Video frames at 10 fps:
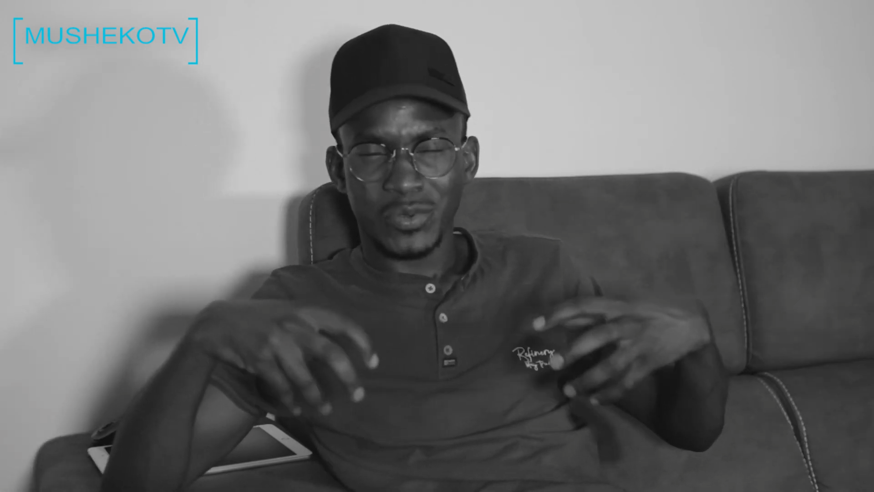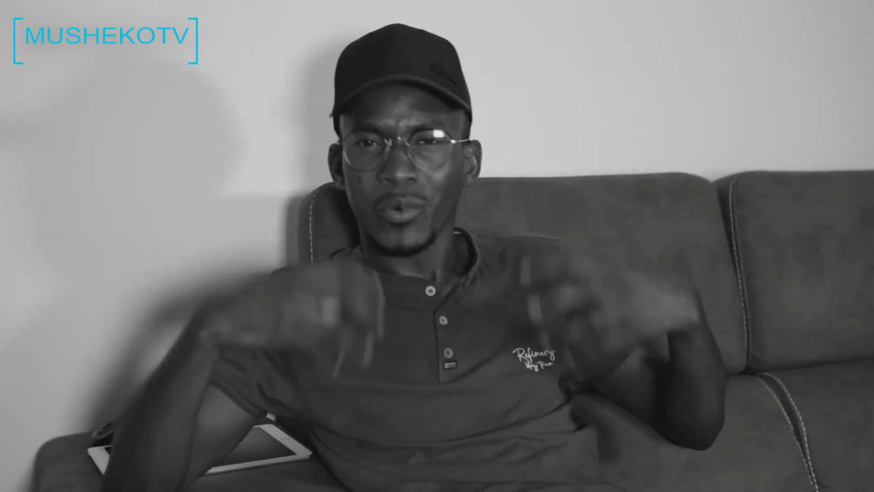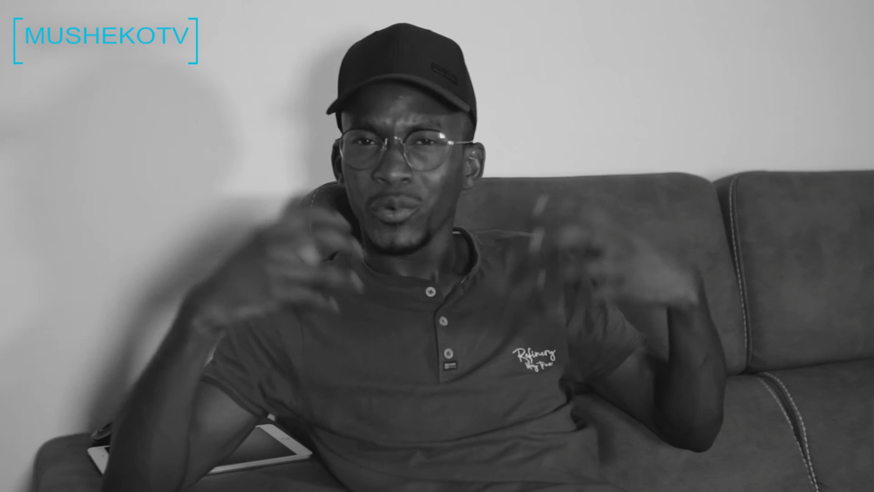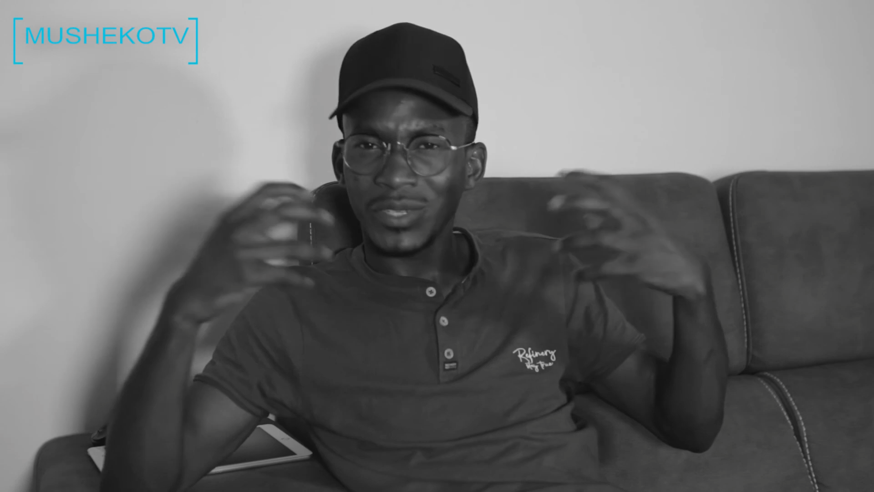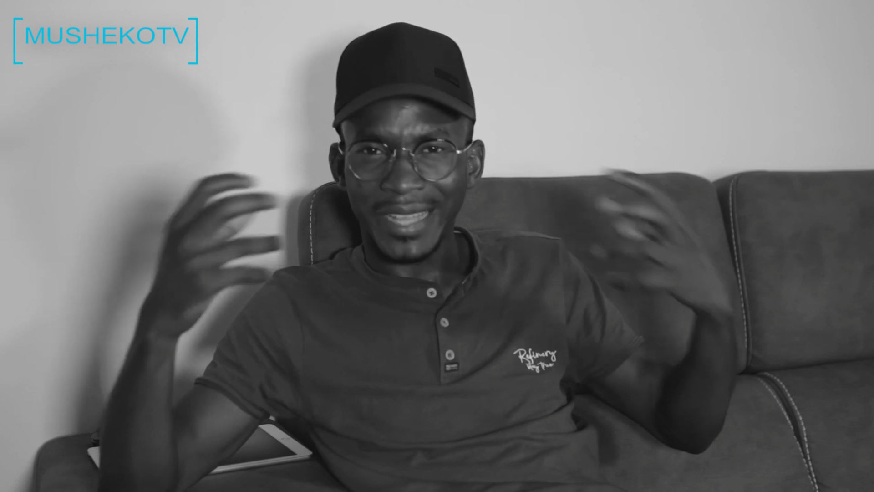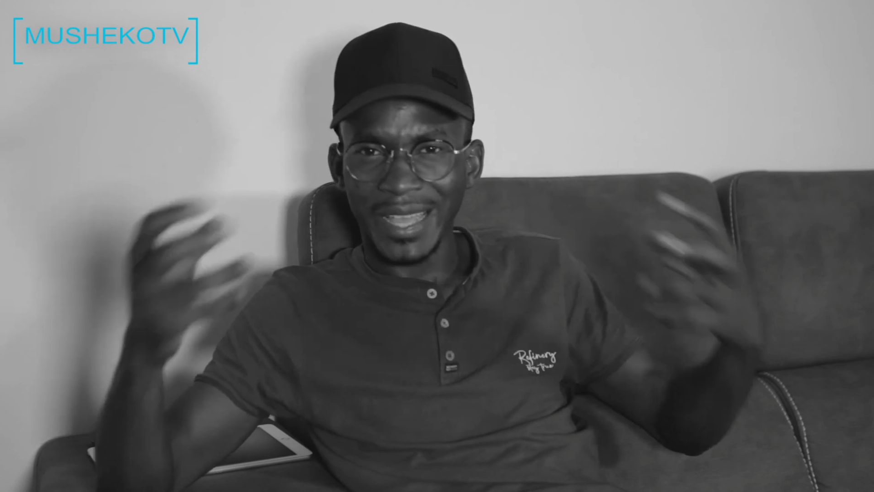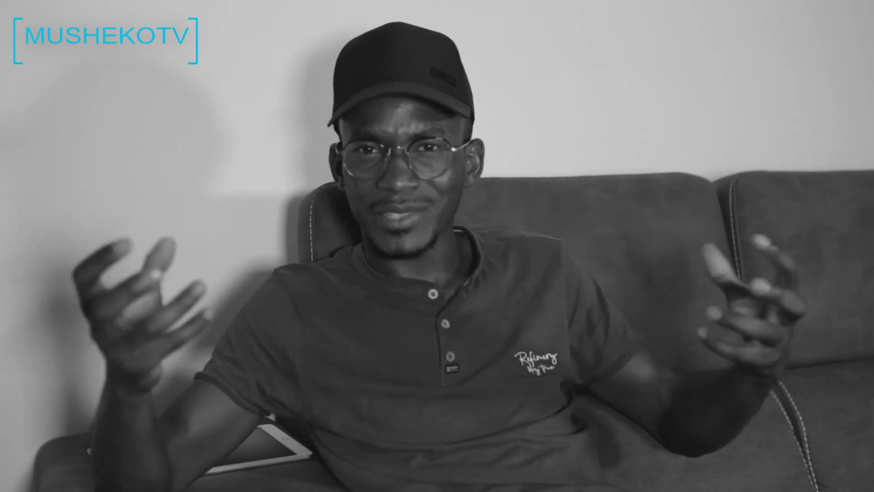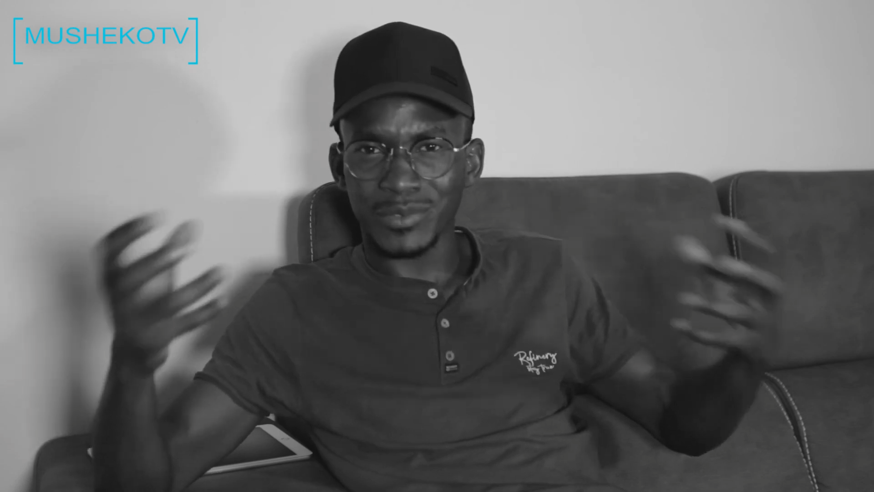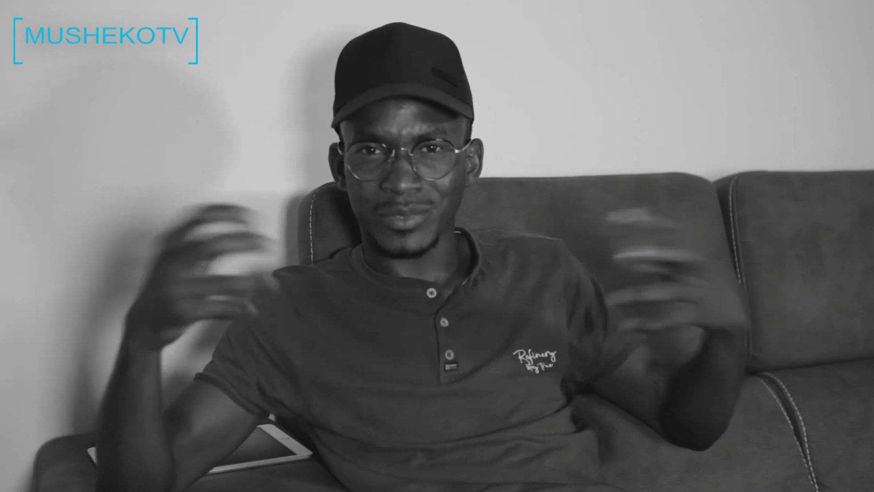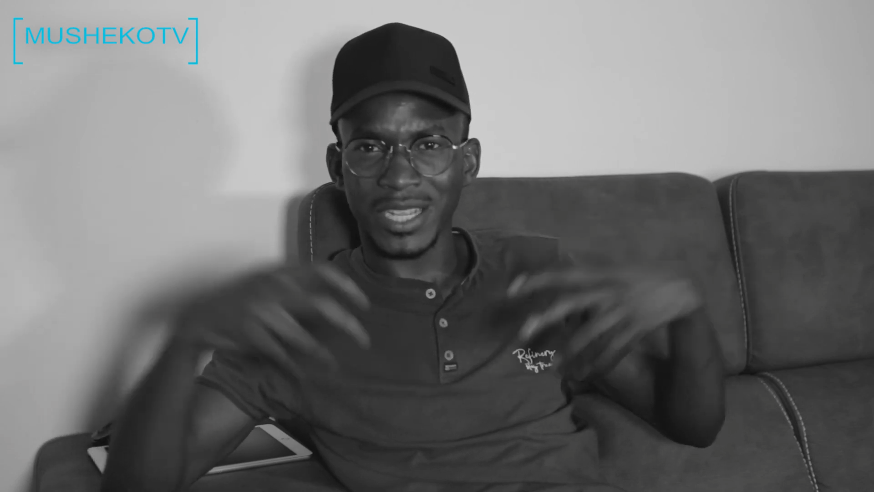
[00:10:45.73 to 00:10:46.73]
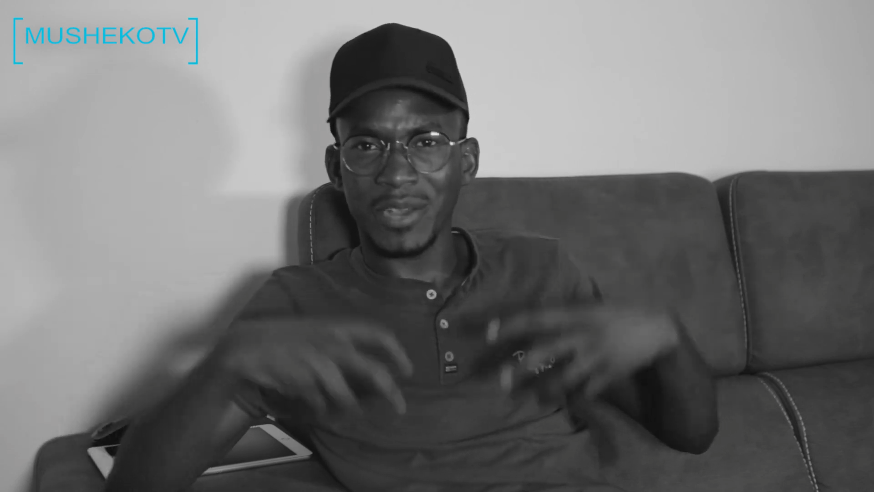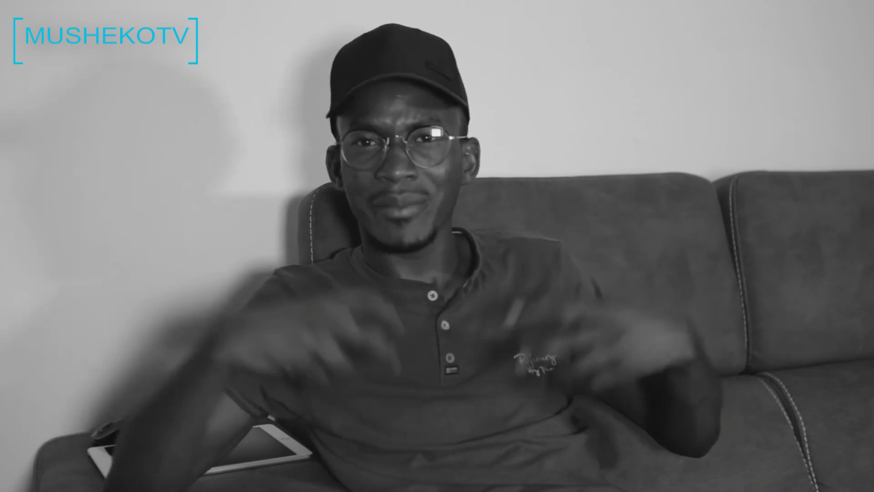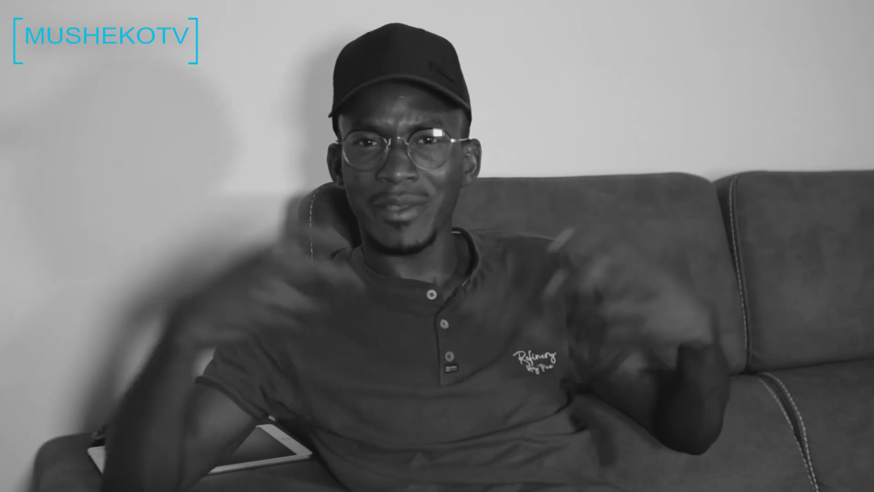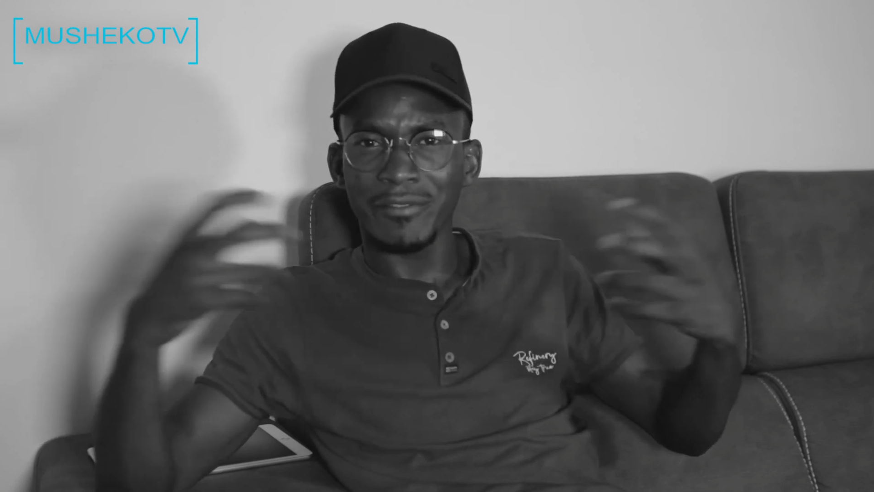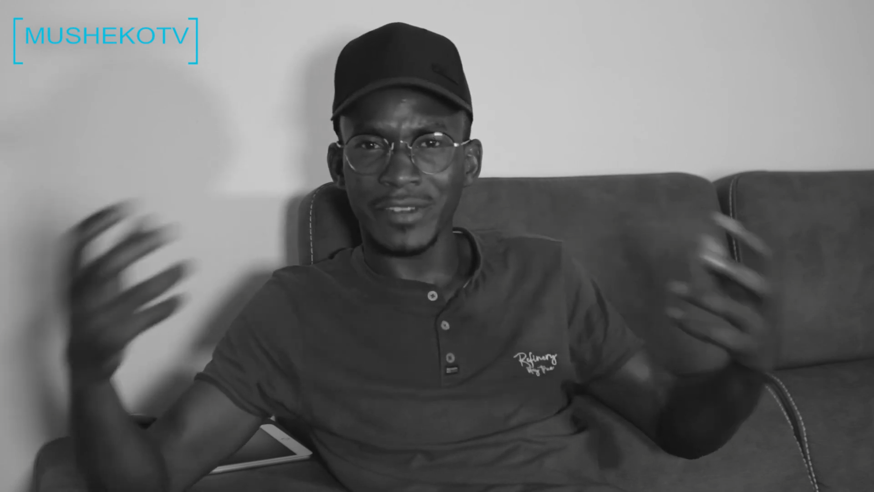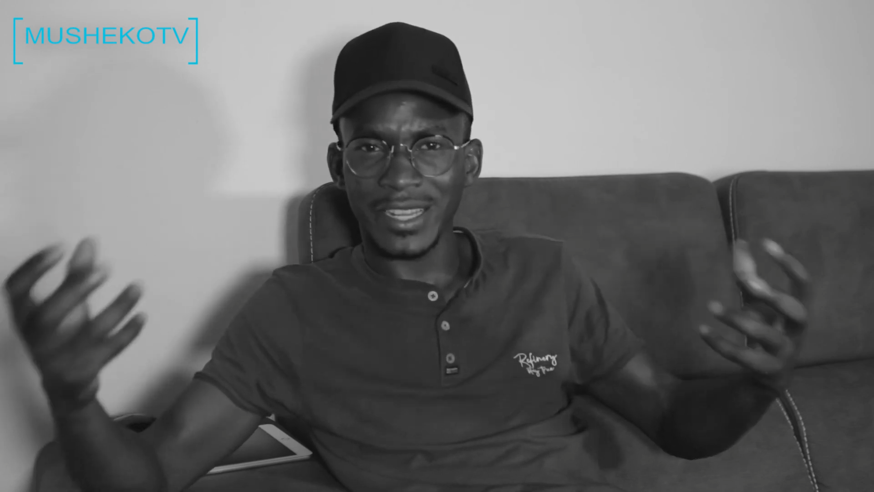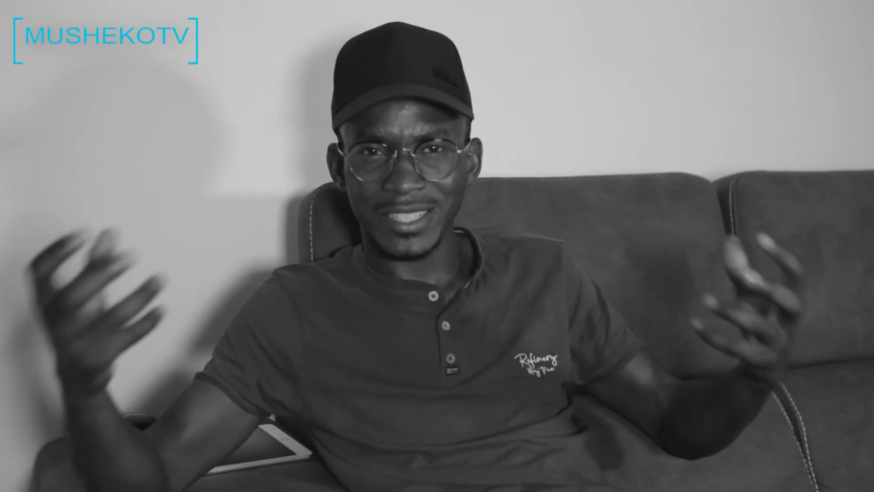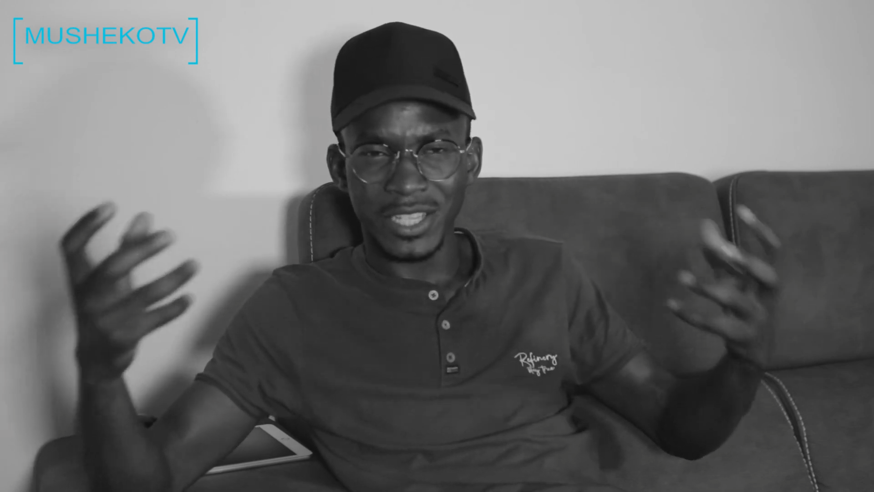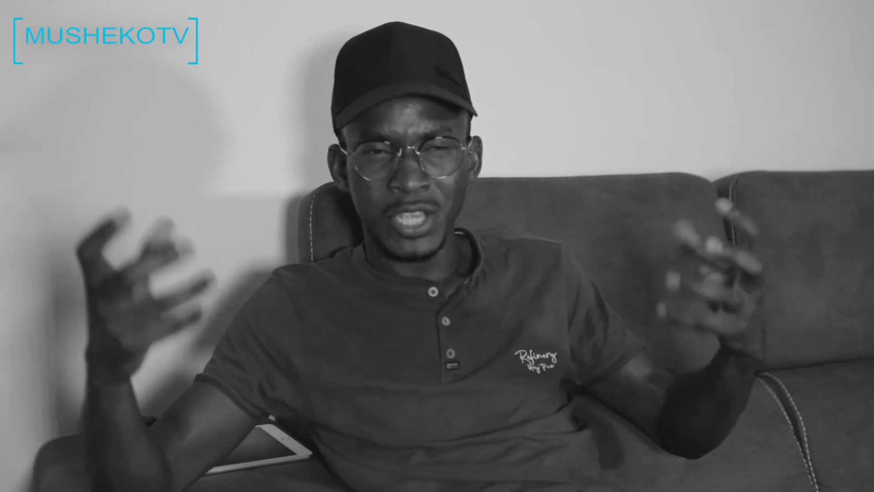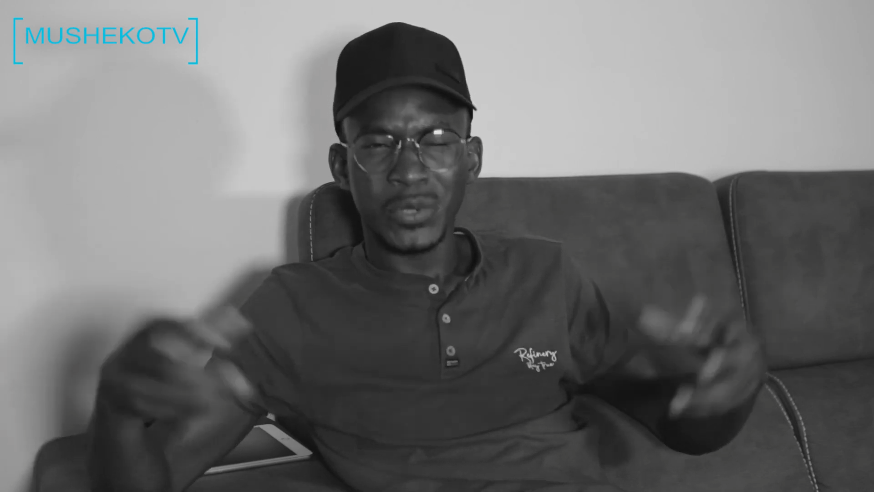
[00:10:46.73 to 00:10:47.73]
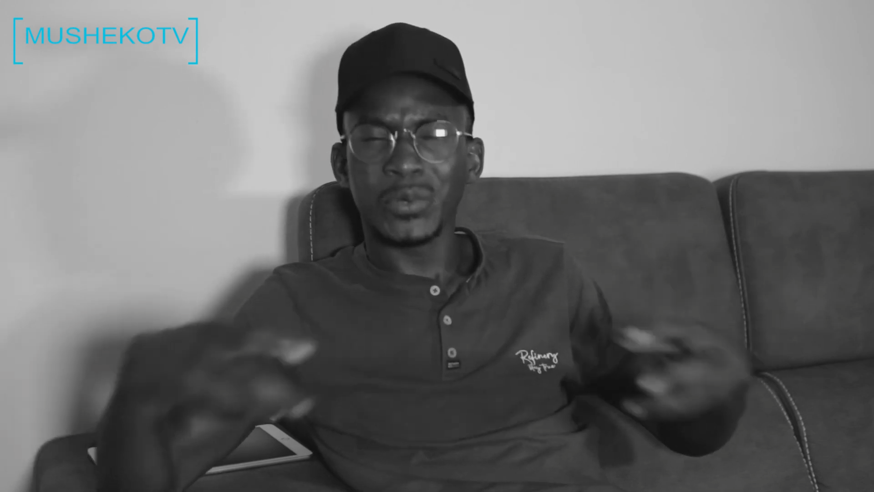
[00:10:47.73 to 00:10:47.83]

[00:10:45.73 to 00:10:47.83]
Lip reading: Who dares to take away my friends?